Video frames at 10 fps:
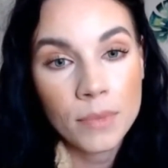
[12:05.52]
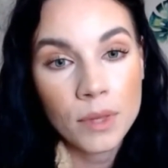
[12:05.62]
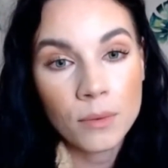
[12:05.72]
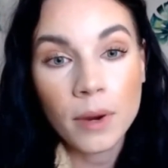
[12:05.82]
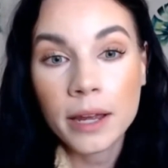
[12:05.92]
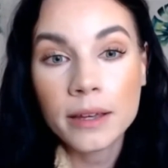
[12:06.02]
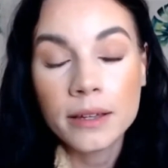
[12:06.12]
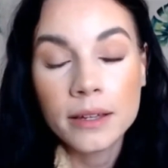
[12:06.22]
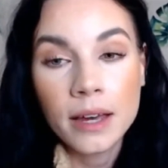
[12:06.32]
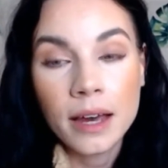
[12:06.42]
right?
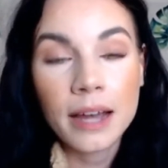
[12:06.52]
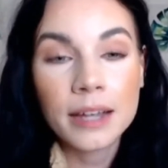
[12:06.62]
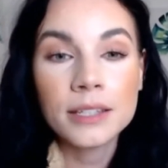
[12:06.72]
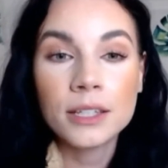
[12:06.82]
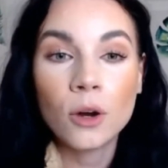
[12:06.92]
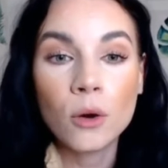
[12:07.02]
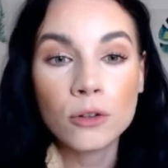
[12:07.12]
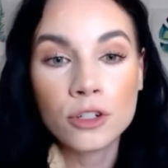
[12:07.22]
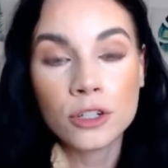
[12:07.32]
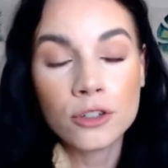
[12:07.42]
I see
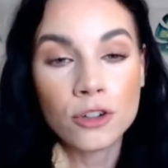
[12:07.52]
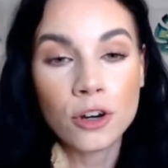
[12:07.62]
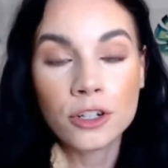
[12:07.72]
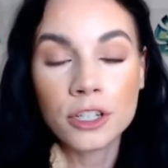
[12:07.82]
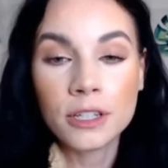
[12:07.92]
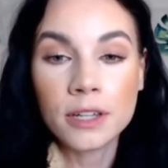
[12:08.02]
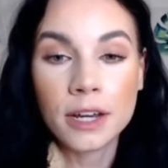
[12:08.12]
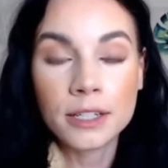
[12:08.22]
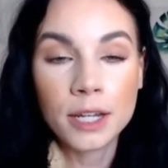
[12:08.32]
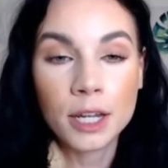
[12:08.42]
coaches charging these
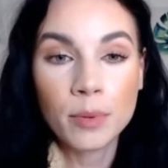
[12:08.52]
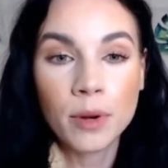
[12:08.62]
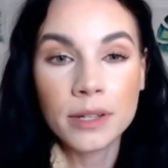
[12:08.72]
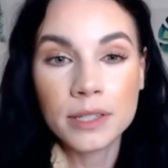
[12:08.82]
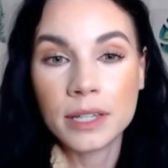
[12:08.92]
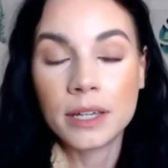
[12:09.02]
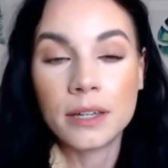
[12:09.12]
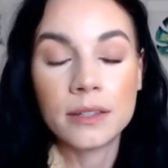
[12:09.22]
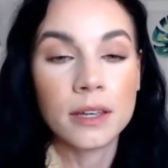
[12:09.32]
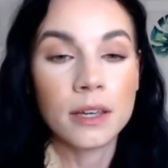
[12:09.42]
high ticket
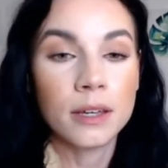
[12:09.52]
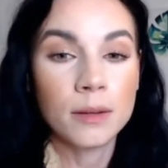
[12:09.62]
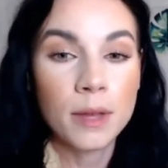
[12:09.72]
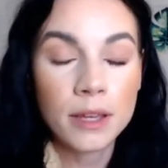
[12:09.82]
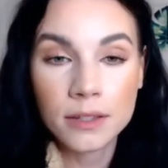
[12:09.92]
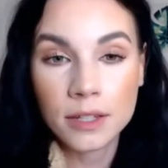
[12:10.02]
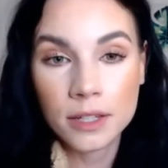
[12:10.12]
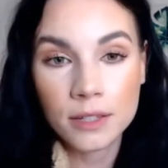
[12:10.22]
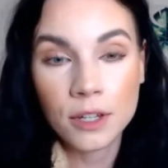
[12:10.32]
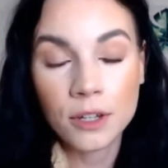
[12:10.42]
prices and making
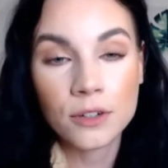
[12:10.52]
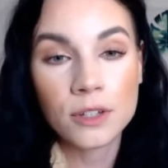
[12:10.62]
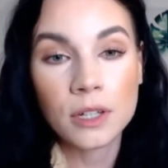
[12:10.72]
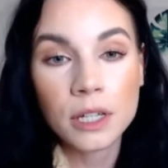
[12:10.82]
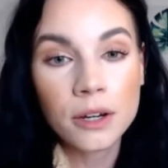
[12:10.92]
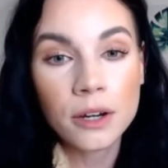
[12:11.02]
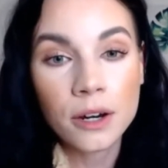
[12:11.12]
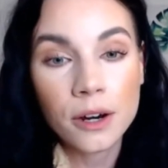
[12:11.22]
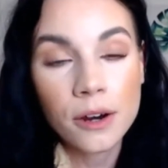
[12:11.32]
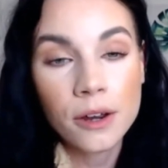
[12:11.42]
6 figures a
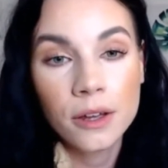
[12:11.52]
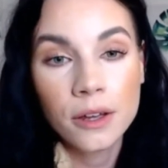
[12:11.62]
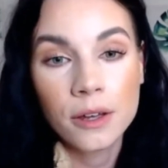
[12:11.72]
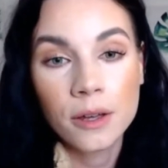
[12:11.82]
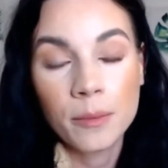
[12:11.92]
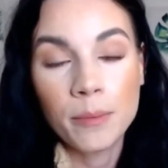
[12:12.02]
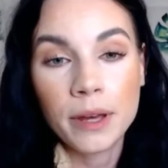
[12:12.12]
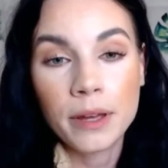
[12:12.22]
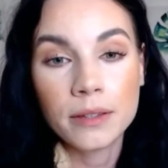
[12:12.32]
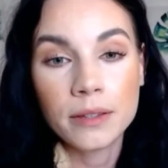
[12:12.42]
year,
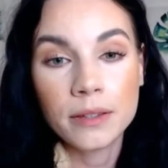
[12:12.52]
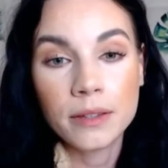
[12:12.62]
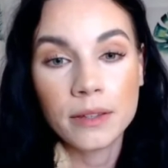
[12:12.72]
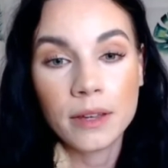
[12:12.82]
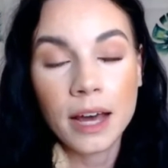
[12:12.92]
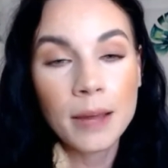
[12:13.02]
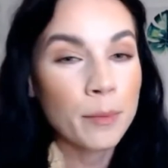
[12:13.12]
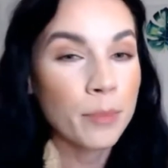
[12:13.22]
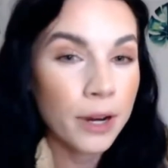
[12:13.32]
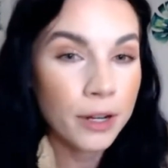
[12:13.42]
but I'm
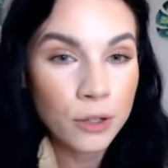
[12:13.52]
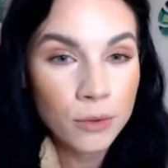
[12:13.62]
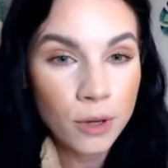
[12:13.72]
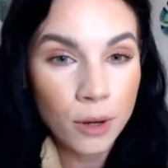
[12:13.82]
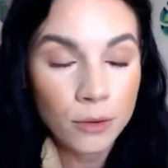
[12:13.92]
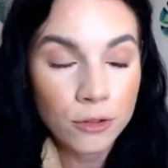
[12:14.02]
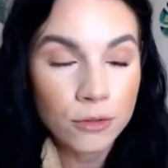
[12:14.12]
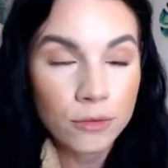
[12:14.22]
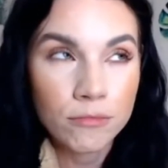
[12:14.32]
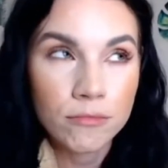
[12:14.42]
a brand new
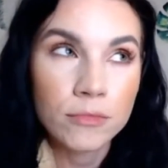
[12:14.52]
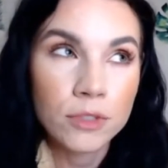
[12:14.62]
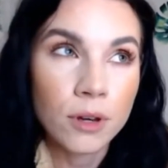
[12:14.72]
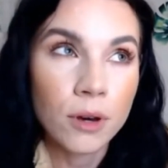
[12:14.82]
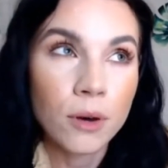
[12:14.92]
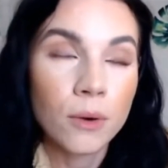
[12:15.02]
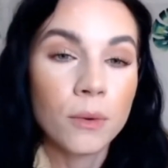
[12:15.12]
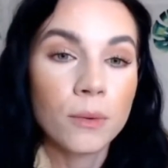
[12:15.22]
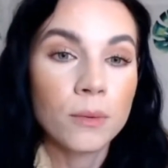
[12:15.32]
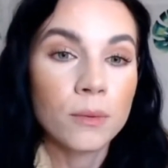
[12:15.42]
coach.
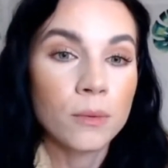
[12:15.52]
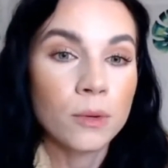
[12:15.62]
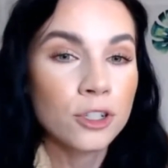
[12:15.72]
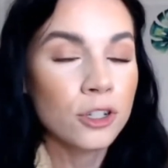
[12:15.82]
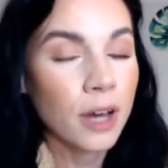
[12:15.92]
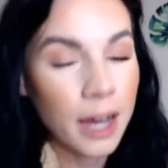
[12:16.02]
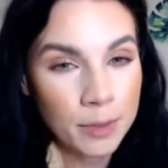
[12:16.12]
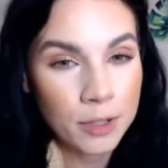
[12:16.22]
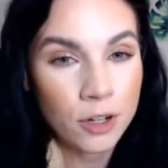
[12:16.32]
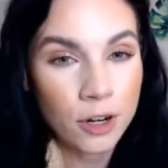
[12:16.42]
So what should I
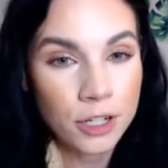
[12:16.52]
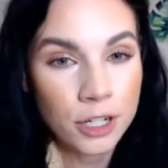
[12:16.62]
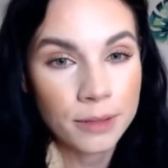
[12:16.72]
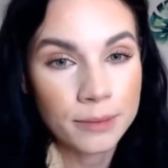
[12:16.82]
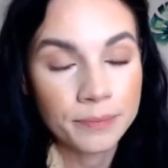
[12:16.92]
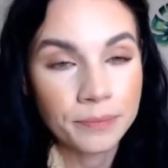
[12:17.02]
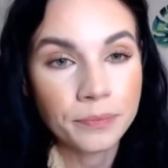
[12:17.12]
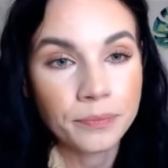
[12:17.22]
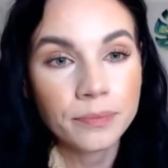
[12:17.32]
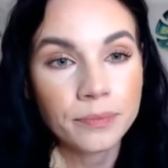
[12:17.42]
be charging?
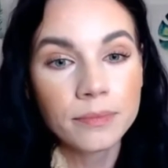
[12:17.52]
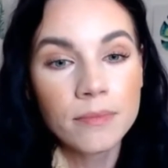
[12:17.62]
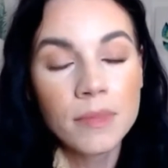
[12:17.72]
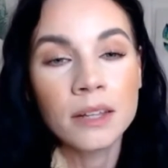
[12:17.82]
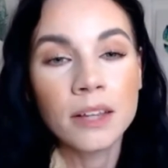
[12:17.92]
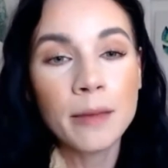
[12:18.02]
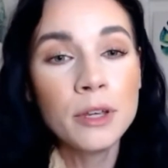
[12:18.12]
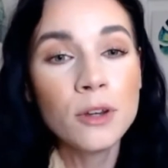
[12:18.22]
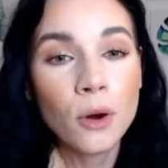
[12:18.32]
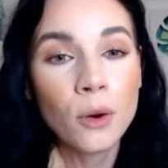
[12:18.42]
Let me
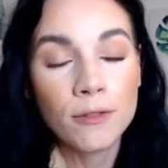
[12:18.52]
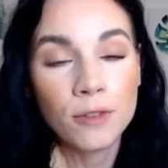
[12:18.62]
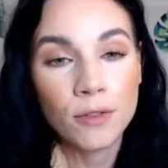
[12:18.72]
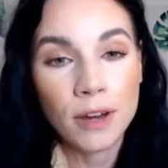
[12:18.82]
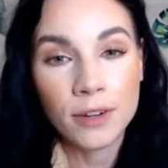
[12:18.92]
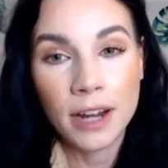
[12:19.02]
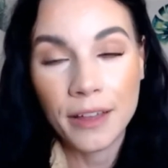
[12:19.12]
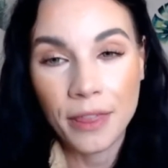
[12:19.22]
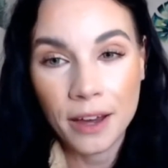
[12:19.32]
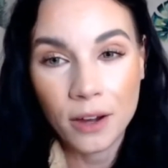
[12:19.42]
know if you've ever
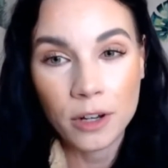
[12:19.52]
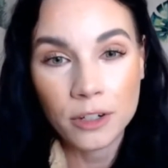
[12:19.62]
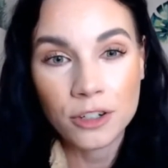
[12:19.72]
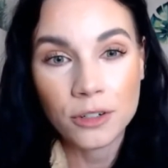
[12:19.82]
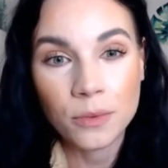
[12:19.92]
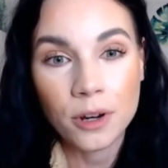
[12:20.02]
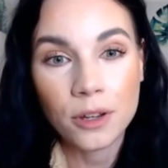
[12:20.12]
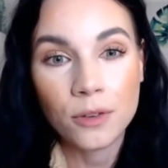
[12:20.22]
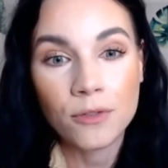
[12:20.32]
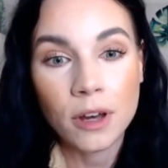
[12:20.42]
had that question where
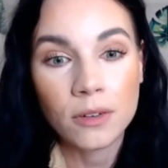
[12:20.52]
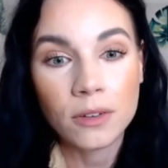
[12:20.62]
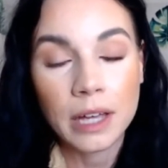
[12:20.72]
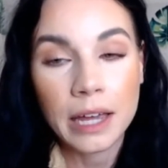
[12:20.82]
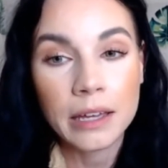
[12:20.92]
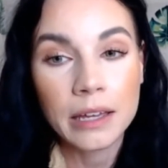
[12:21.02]
you felt like,